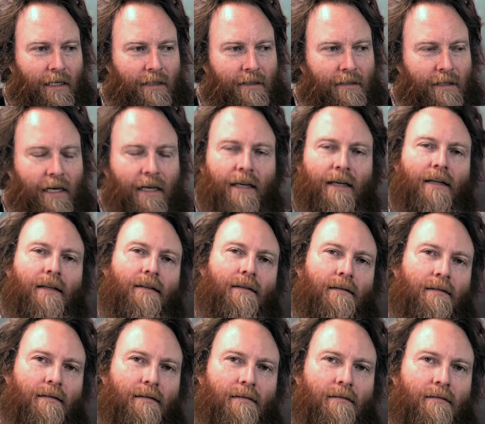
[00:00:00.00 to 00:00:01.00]
a second,
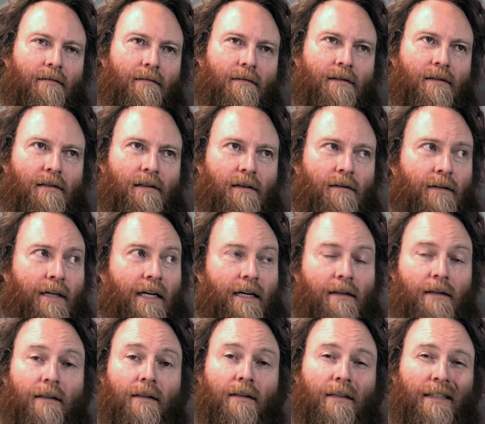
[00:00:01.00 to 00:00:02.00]
slow down
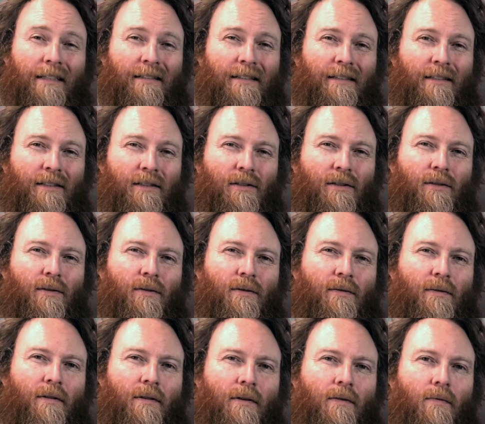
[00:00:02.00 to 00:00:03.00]
and listen to
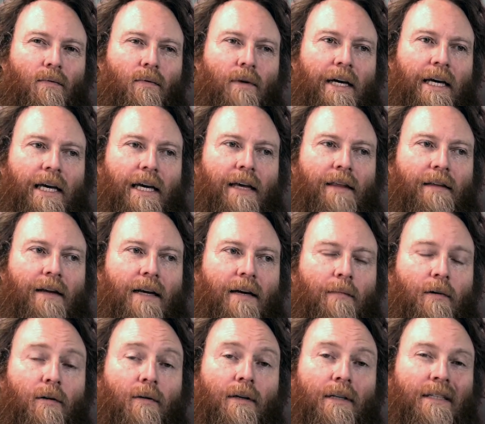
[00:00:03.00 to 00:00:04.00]
the way that I'm
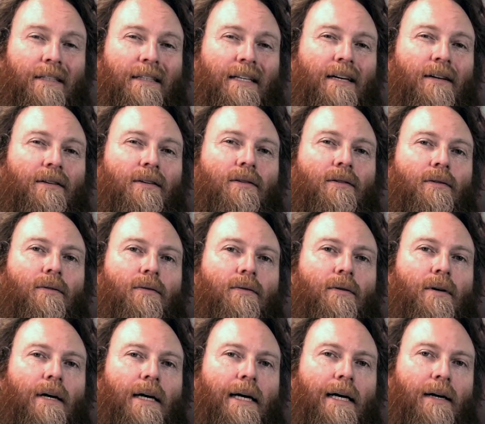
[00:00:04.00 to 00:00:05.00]
going to tell you
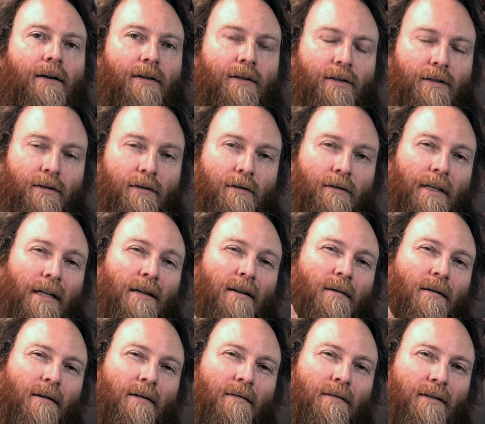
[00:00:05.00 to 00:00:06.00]
how to tune, how
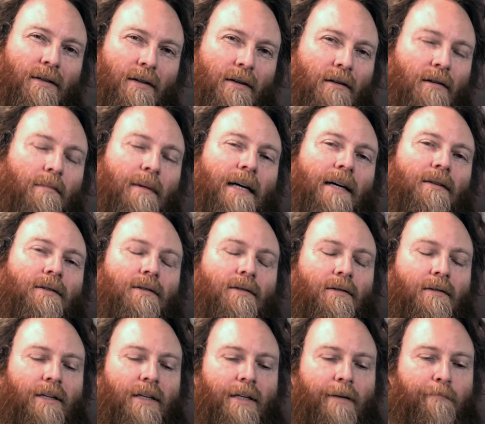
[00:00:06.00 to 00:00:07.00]
to go about
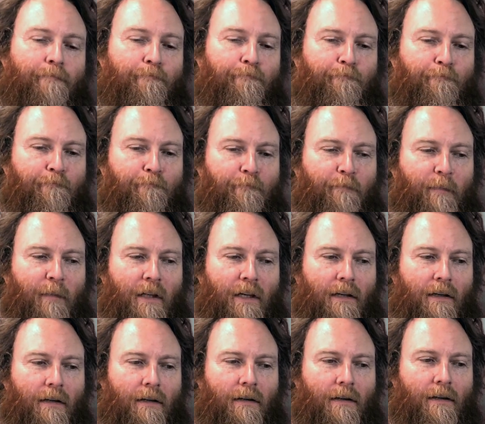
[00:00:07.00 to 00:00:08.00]
tuning.
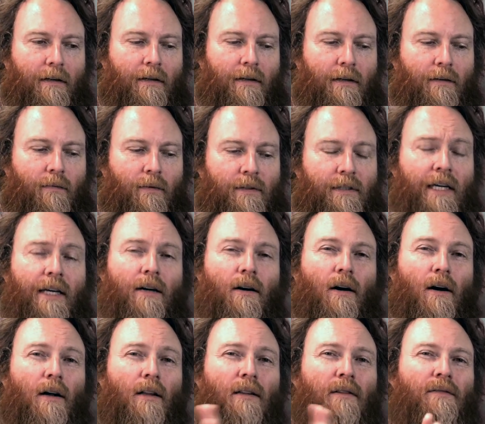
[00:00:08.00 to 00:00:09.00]
It will take
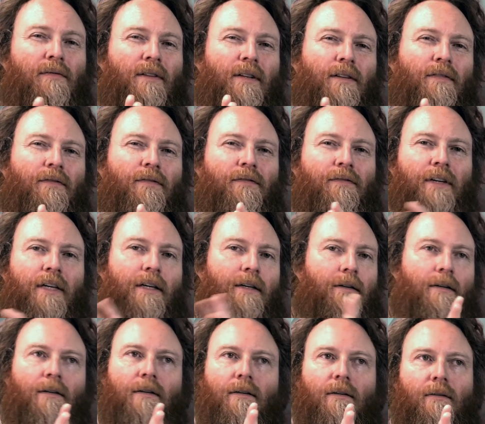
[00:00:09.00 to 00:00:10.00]
all of the
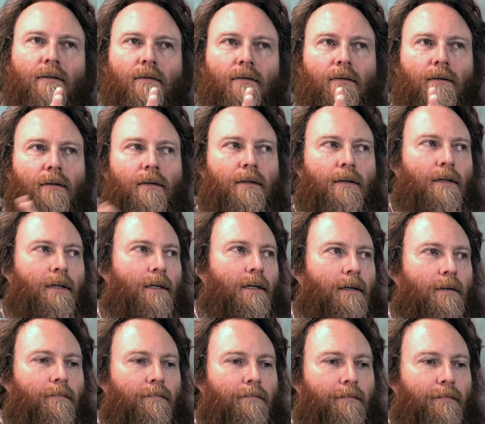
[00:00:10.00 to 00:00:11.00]
fear or
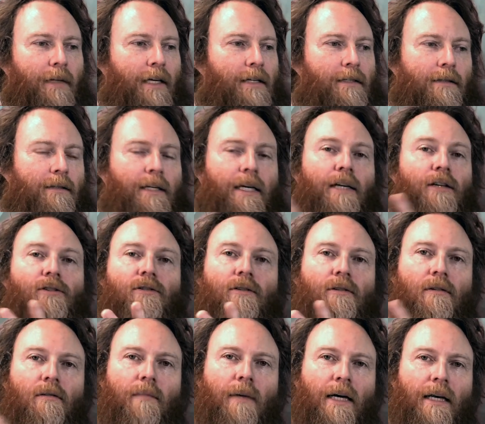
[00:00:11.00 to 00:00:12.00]
hesitation
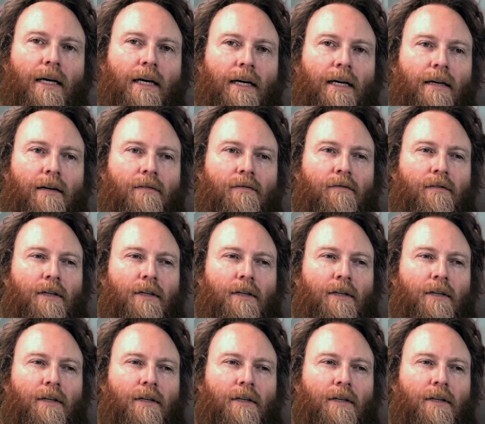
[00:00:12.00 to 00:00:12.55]
you might have